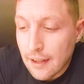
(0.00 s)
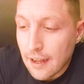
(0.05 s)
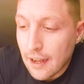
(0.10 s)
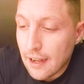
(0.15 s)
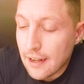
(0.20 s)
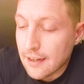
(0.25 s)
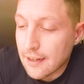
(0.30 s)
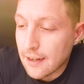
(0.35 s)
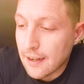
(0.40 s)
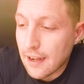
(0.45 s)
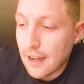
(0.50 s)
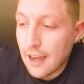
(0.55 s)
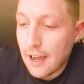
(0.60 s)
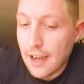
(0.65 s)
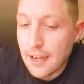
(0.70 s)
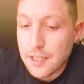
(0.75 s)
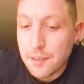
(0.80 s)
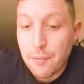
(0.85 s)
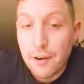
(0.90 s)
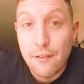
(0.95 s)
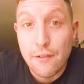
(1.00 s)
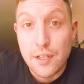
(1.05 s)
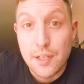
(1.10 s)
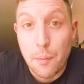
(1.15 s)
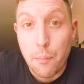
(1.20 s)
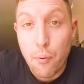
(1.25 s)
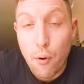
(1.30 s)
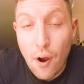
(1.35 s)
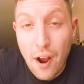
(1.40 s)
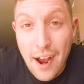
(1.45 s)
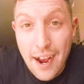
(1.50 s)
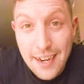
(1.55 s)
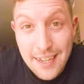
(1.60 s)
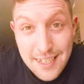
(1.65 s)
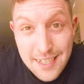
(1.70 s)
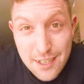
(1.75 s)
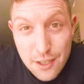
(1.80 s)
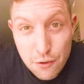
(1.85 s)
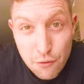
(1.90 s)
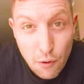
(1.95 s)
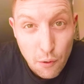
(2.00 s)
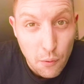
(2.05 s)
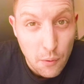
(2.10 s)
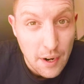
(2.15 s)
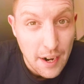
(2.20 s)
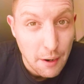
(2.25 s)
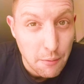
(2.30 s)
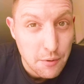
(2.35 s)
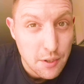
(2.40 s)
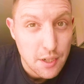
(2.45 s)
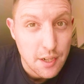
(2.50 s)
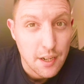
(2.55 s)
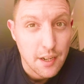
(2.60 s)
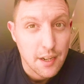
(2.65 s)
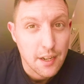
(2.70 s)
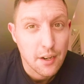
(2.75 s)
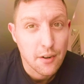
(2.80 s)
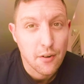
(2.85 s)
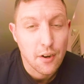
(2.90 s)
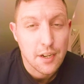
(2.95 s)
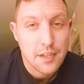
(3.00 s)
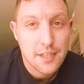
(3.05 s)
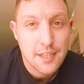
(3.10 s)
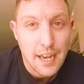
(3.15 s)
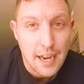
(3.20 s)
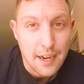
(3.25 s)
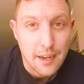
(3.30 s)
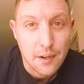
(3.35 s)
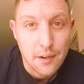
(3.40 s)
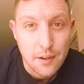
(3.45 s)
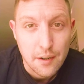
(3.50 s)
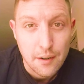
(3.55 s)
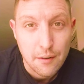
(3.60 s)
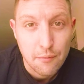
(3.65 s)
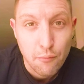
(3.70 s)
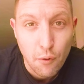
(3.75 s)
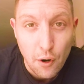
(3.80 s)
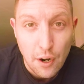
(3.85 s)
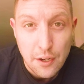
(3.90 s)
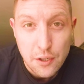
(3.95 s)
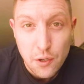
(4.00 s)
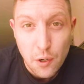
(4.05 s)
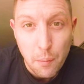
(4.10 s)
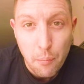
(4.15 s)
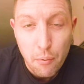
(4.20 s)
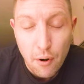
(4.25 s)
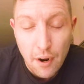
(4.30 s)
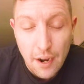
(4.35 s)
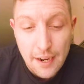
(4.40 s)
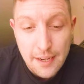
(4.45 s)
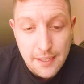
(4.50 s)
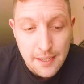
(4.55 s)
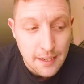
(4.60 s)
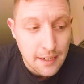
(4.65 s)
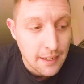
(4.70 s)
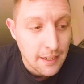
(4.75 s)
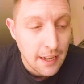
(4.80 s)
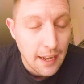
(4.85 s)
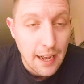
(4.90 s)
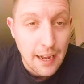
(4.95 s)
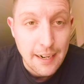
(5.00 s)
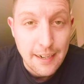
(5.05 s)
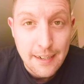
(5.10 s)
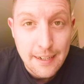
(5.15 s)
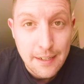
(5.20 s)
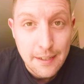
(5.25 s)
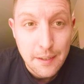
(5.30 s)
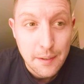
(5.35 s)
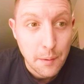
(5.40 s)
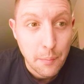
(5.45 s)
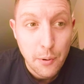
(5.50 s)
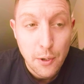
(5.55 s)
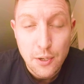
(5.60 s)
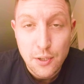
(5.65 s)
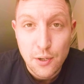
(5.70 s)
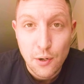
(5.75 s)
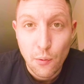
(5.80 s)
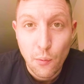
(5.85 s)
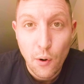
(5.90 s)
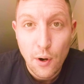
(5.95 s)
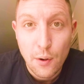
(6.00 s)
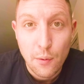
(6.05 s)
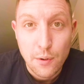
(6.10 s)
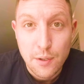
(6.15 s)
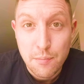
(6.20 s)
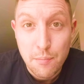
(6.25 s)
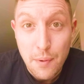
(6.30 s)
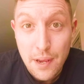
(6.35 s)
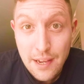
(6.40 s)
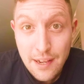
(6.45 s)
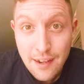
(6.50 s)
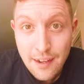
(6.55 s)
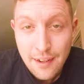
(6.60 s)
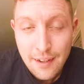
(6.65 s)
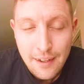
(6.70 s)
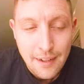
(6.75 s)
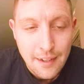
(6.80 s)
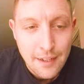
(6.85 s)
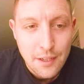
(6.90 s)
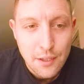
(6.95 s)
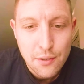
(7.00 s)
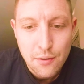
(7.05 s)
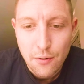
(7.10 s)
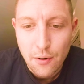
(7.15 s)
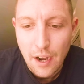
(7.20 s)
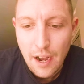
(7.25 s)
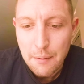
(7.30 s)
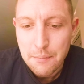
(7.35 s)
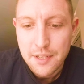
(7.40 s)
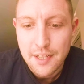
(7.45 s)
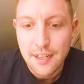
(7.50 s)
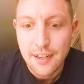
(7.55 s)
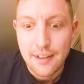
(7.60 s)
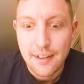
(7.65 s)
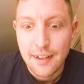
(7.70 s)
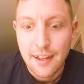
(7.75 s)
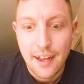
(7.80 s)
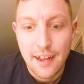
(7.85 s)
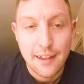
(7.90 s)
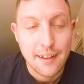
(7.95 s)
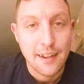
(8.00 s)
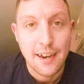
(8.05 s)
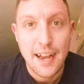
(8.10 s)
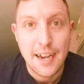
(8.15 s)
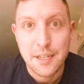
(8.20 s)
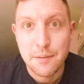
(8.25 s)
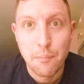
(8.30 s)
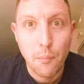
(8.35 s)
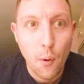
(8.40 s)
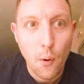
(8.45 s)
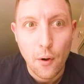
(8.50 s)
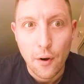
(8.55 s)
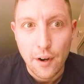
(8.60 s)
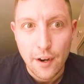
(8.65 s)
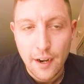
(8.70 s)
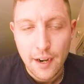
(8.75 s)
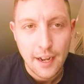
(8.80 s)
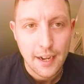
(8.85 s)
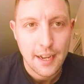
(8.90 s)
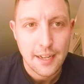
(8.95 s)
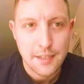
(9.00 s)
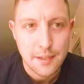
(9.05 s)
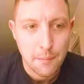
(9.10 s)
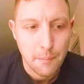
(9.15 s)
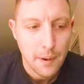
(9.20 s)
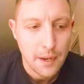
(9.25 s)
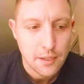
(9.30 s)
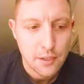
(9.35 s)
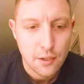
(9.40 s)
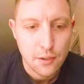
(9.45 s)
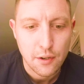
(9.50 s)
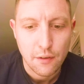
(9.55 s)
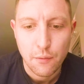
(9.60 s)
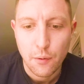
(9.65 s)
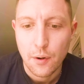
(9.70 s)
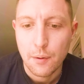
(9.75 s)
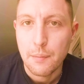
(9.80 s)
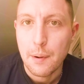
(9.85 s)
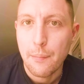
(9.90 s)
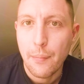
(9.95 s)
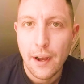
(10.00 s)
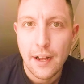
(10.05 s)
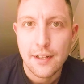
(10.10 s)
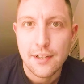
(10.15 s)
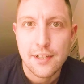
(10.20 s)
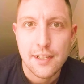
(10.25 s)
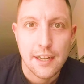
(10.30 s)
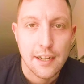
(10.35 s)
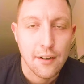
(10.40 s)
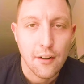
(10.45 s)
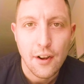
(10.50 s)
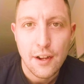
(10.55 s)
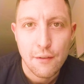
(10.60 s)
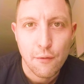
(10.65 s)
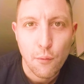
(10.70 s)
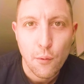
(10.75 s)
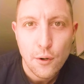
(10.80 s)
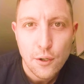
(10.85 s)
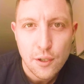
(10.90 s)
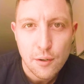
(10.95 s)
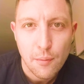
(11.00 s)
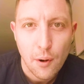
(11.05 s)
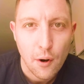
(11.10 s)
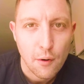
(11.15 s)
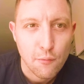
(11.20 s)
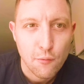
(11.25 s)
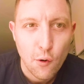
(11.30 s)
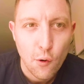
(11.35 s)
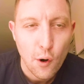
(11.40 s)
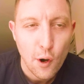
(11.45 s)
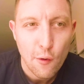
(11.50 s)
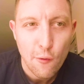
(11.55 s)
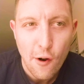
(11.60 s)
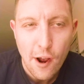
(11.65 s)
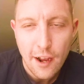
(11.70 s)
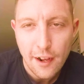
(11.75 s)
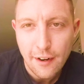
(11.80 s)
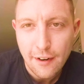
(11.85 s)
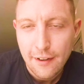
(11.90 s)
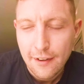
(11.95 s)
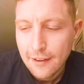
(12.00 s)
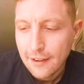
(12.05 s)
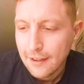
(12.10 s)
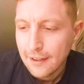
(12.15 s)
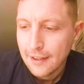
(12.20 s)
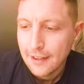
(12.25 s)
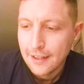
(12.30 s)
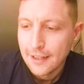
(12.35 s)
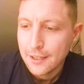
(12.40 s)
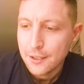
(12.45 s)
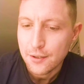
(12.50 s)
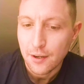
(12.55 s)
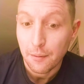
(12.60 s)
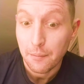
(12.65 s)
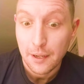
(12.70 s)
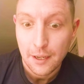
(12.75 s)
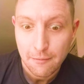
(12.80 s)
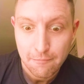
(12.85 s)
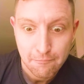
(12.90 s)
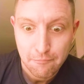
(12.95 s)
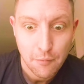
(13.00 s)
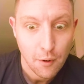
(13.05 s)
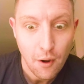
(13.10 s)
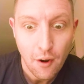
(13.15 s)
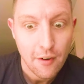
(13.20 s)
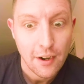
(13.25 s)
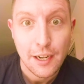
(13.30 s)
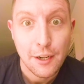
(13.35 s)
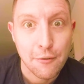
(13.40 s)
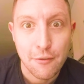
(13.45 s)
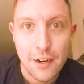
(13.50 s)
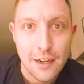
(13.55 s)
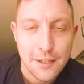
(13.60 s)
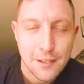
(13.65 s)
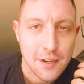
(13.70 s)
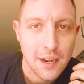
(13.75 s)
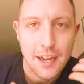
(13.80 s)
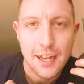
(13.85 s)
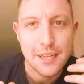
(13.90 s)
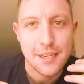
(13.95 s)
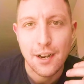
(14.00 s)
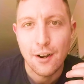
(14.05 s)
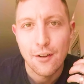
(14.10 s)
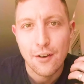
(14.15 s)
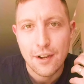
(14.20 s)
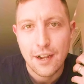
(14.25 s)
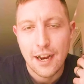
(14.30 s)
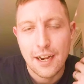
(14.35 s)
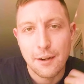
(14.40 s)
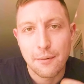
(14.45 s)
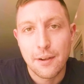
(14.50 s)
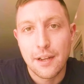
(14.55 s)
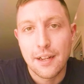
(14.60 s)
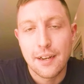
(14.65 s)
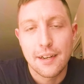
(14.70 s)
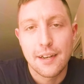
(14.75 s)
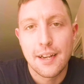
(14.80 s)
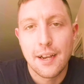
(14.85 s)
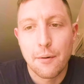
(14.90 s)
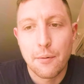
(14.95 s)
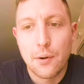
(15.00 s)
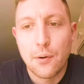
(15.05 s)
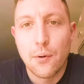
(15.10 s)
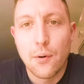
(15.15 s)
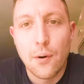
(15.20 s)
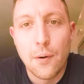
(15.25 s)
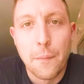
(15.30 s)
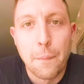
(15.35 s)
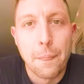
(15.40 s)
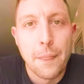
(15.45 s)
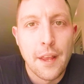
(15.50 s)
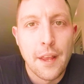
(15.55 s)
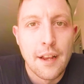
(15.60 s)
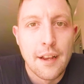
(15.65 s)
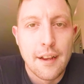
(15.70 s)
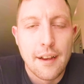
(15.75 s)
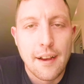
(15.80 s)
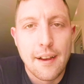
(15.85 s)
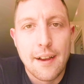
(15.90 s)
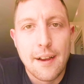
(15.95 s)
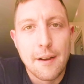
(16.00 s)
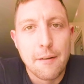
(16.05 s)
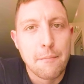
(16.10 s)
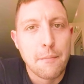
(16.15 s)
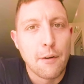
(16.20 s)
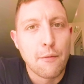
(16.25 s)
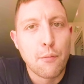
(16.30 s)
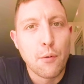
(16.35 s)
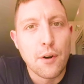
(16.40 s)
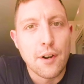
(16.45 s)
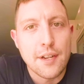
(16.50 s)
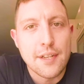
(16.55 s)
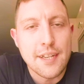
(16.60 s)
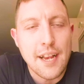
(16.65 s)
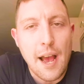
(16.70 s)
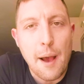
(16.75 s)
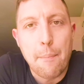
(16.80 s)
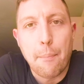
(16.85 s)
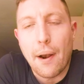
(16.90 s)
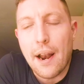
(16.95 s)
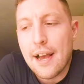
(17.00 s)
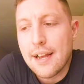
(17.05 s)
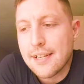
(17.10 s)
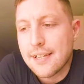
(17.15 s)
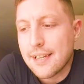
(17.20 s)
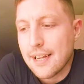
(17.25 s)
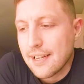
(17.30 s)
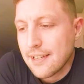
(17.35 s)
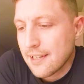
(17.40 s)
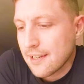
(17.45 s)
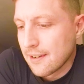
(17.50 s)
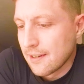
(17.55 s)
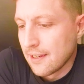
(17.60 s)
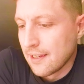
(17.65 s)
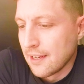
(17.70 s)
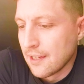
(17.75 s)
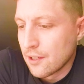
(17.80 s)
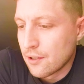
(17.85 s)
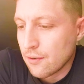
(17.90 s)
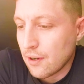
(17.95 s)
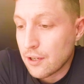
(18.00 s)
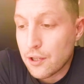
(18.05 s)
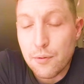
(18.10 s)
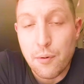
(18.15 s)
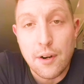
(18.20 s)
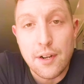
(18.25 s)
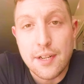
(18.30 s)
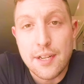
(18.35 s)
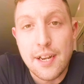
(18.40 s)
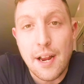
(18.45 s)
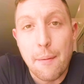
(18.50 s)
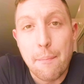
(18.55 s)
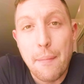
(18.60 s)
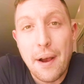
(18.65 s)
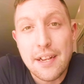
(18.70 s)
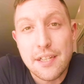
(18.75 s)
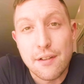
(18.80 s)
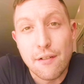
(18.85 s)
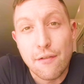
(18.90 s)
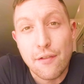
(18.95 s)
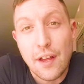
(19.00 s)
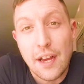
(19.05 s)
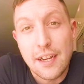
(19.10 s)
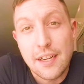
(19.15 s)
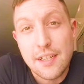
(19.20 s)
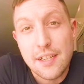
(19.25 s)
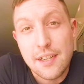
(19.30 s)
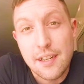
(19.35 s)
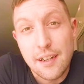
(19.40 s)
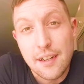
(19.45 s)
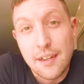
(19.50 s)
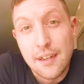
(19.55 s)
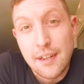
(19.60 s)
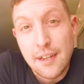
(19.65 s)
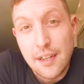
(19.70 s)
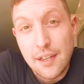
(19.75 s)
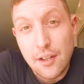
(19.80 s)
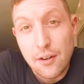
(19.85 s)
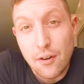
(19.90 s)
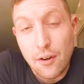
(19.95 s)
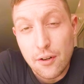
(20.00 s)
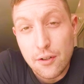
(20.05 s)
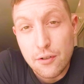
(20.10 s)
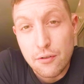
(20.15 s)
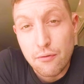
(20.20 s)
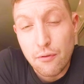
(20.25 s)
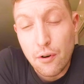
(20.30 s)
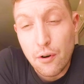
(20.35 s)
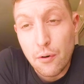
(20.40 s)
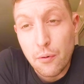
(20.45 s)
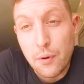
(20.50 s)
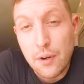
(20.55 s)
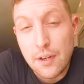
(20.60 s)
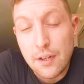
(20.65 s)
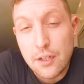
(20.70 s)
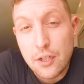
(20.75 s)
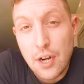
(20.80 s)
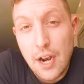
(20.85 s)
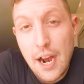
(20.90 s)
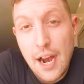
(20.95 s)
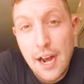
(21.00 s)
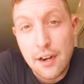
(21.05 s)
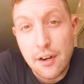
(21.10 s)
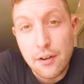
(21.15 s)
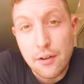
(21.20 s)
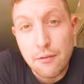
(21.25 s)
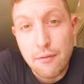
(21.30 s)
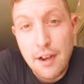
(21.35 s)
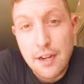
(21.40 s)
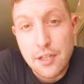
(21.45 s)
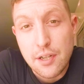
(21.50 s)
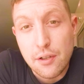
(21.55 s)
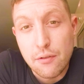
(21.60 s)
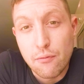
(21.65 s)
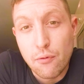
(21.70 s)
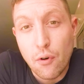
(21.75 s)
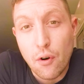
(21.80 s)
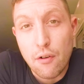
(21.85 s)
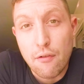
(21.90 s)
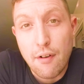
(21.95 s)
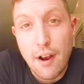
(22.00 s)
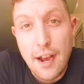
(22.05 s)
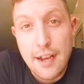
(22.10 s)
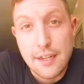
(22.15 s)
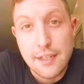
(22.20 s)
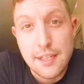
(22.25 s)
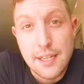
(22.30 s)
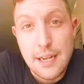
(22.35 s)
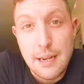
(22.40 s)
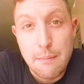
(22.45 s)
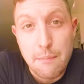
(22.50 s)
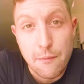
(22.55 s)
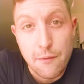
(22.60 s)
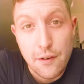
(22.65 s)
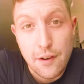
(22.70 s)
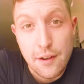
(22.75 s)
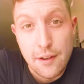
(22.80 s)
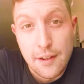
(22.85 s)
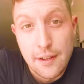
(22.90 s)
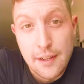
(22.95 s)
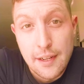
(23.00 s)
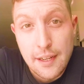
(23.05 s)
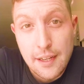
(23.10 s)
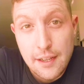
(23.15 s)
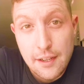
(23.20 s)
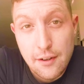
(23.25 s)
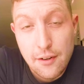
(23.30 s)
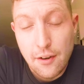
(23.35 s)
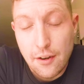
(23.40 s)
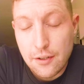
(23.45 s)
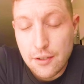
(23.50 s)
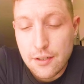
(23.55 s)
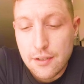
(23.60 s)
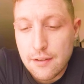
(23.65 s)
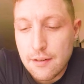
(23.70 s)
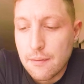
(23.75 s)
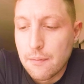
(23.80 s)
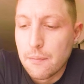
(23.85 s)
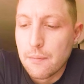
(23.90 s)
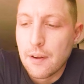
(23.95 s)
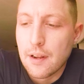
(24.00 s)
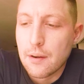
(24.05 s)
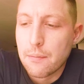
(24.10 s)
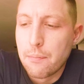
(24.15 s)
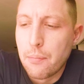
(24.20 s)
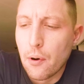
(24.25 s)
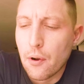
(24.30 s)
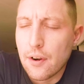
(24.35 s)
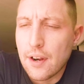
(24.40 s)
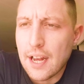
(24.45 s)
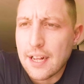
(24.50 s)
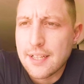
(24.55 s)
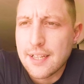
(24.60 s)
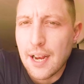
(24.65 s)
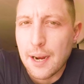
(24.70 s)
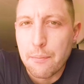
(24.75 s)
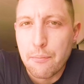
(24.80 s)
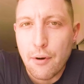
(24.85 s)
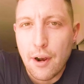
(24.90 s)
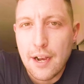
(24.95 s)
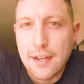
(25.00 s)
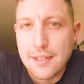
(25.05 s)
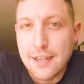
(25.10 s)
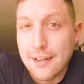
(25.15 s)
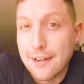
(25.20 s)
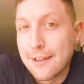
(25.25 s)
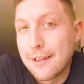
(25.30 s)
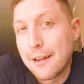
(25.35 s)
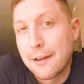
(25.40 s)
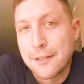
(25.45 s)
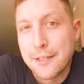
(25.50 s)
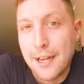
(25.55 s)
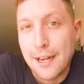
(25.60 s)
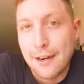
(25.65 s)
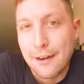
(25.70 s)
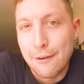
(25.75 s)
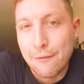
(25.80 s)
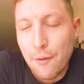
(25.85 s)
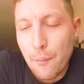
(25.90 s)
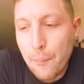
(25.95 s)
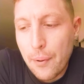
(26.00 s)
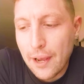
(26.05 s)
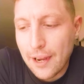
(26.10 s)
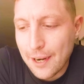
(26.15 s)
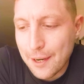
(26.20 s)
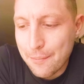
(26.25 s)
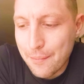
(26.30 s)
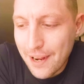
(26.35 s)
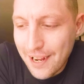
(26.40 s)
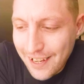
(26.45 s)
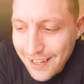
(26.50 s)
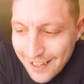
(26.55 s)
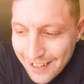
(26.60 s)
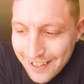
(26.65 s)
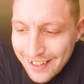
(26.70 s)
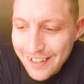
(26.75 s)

And as a bit of a surprise, Drew announced a, uh, you know a second runners-up prize, and the person who won it was me. So I'm sitting there the next morning, and I get a message off one of my pals saying, "Oh, you've won something on Rotor Riot." So I'm like, "All right, great." So I has a look anyway, and here we go. Um, I've won a set of blasters. So I just want to say a massive thanks to you know Drew and Chad and the rest of the Rotor Riot team for you know putting that second prize in, and then secondly for picking me.